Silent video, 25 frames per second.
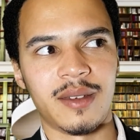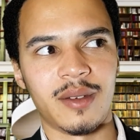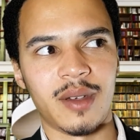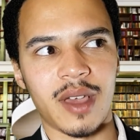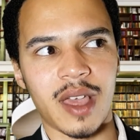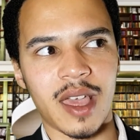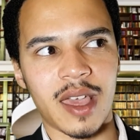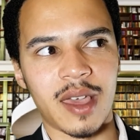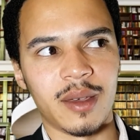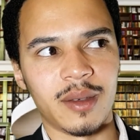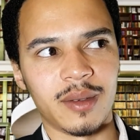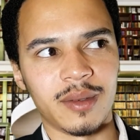
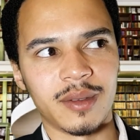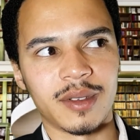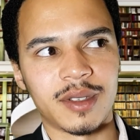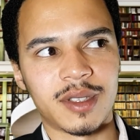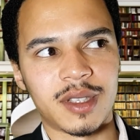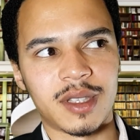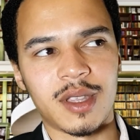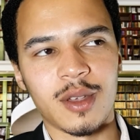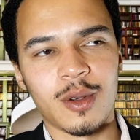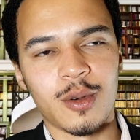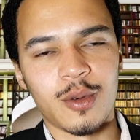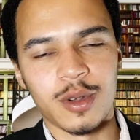it
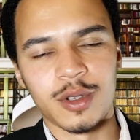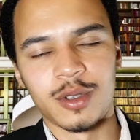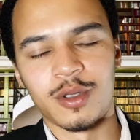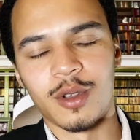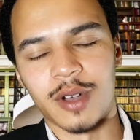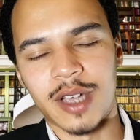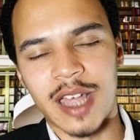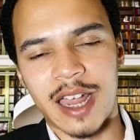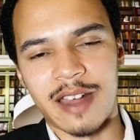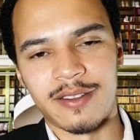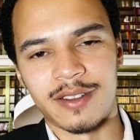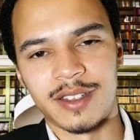still is not
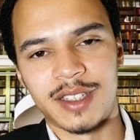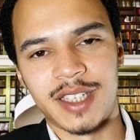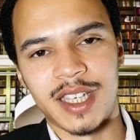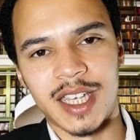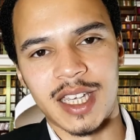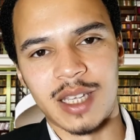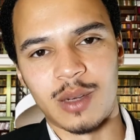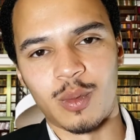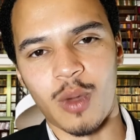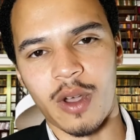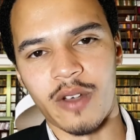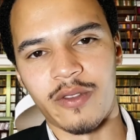
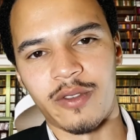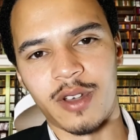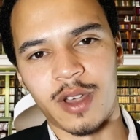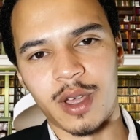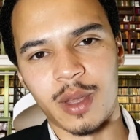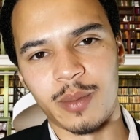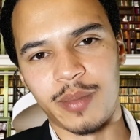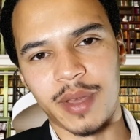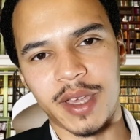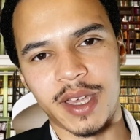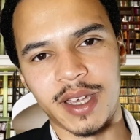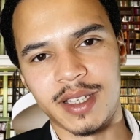guaranteed whether
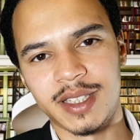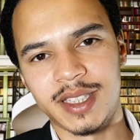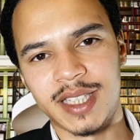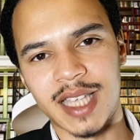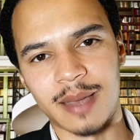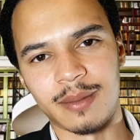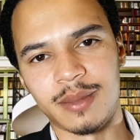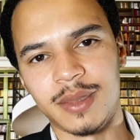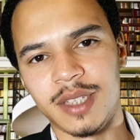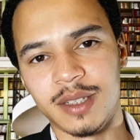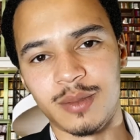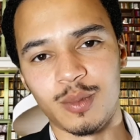it'd be
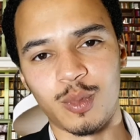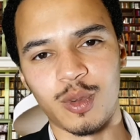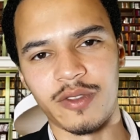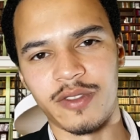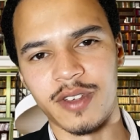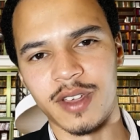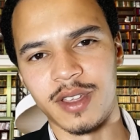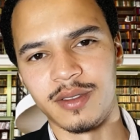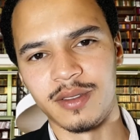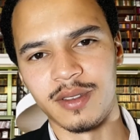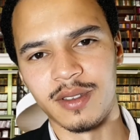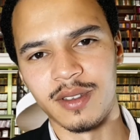accepted
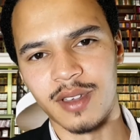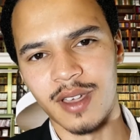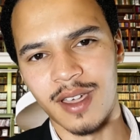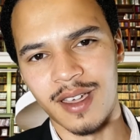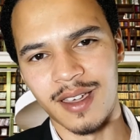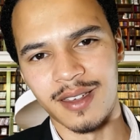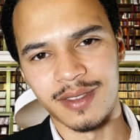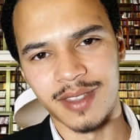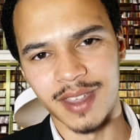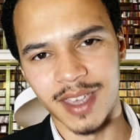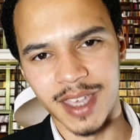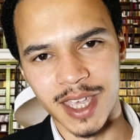within
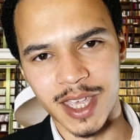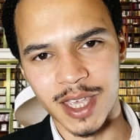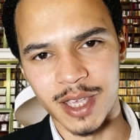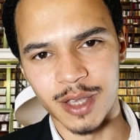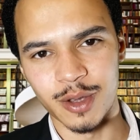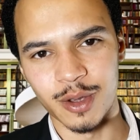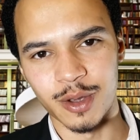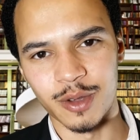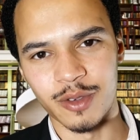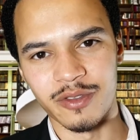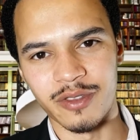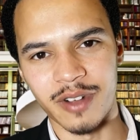the
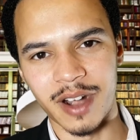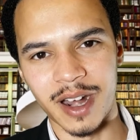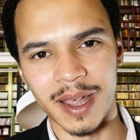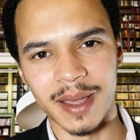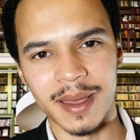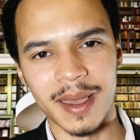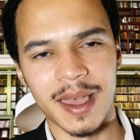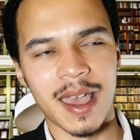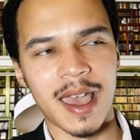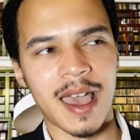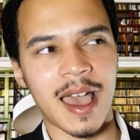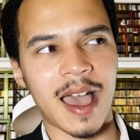EU, right?
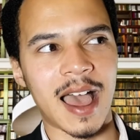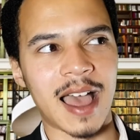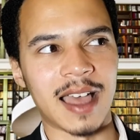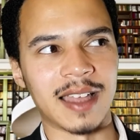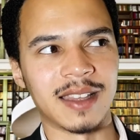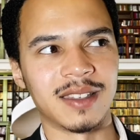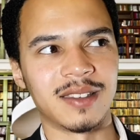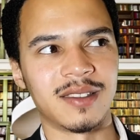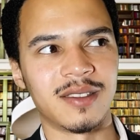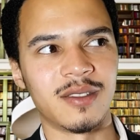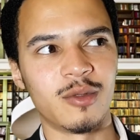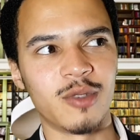
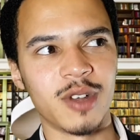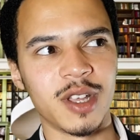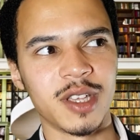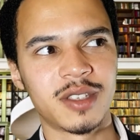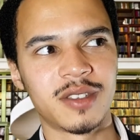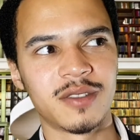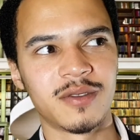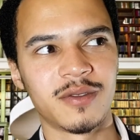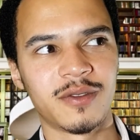And the reason